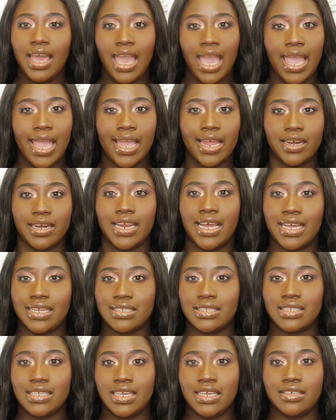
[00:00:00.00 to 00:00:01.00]
and that
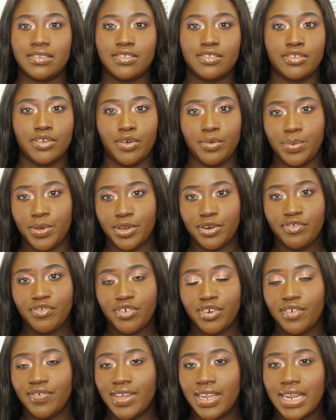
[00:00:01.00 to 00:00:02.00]
is so
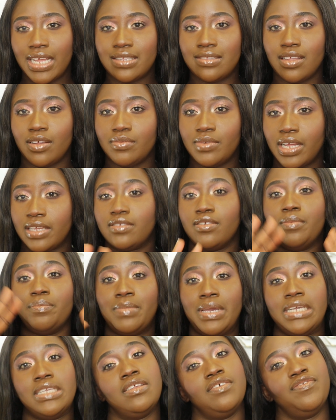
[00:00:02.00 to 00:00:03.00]
beautiful of it. That's
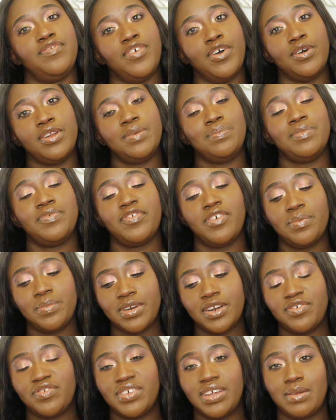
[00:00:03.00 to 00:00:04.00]
amazing
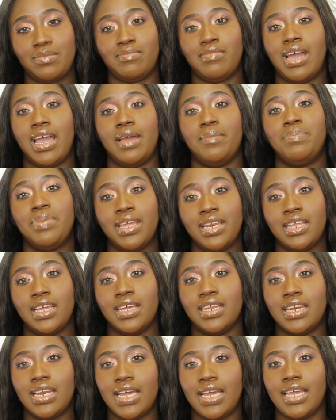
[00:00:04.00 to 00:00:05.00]
formula in my
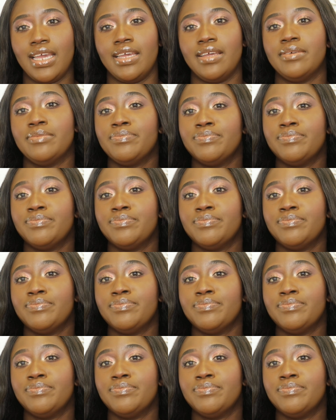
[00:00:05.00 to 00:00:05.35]
opinion. Like,